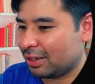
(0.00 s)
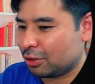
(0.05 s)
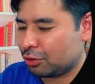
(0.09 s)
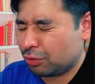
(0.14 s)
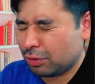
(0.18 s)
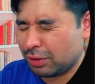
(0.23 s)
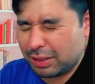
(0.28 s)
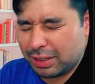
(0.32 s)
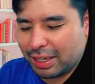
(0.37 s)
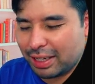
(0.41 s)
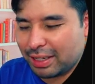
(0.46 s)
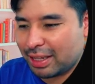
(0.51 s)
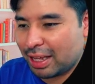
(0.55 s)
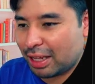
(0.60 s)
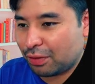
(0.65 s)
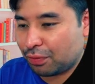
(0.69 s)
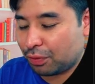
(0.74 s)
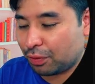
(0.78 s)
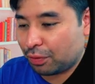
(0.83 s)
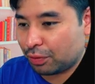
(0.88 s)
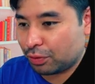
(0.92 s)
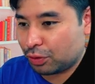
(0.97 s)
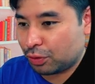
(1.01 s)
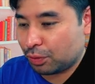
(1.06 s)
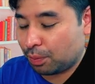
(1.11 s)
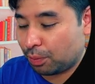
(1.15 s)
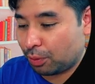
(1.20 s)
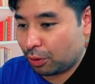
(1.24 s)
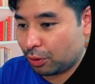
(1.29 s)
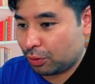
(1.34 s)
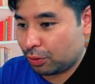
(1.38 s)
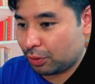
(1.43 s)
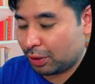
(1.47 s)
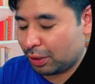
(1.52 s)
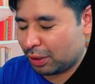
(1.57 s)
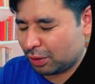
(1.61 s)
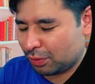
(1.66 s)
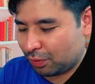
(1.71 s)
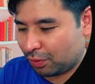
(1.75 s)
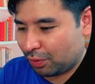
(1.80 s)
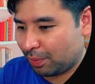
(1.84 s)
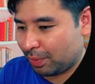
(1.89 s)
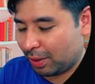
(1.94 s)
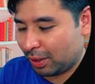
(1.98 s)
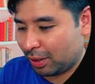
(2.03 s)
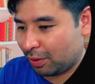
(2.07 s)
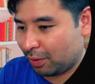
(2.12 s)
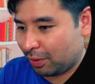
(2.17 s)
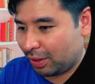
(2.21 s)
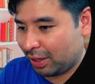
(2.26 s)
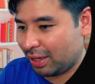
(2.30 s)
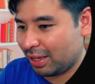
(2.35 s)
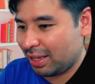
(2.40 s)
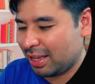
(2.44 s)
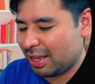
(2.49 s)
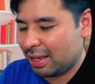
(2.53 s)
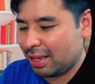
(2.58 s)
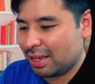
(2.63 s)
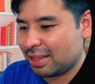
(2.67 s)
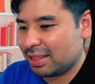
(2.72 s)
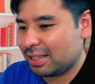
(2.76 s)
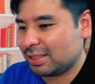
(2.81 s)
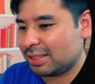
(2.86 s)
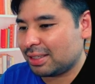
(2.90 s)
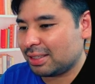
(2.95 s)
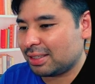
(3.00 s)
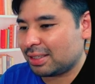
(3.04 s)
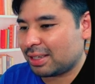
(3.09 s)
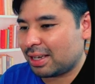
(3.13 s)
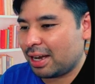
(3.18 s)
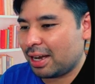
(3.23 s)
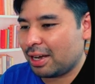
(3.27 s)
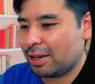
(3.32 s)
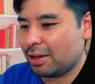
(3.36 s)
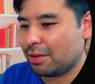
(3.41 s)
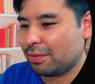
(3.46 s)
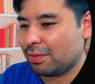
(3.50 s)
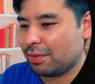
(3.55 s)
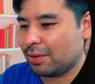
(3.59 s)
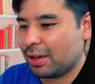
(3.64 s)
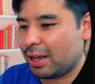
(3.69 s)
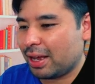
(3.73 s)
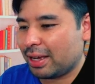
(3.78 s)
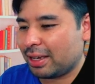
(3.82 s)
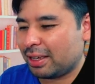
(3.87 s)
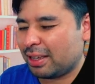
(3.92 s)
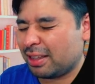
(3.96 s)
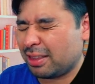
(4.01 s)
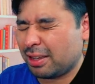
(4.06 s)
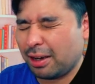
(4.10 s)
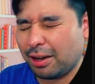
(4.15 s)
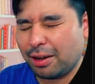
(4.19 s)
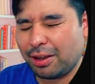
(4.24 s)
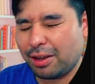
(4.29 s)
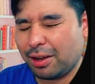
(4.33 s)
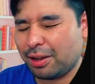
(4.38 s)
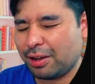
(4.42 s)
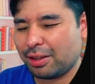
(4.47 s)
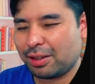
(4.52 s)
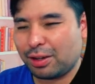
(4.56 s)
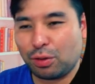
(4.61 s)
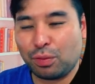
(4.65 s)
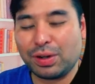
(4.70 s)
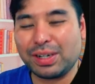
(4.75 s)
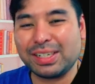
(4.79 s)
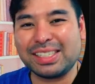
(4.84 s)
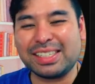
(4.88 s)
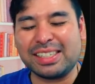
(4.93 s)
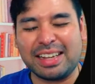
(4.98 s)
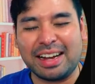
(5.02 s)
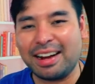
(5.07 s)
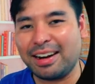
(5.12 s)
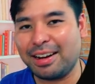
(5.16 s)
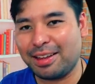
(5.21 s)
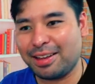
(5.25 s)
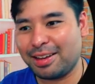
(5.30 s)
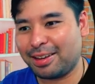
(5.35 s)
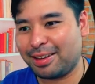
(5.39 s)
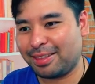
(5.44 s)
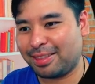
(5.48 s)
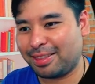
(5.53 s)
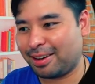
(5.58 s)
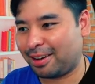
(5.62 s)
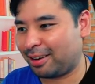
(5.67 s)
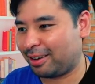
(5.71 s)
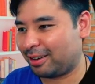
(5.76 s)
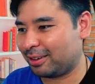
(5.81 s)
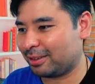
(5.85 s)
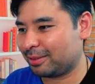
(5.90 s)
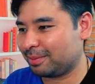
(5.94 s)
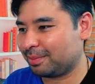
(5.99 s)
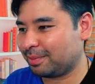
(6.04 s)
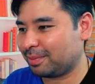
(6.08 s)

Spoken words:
Translate that to Portuguese for me, okay? This is kind of like tuning a guitar. What is tuning a guitar?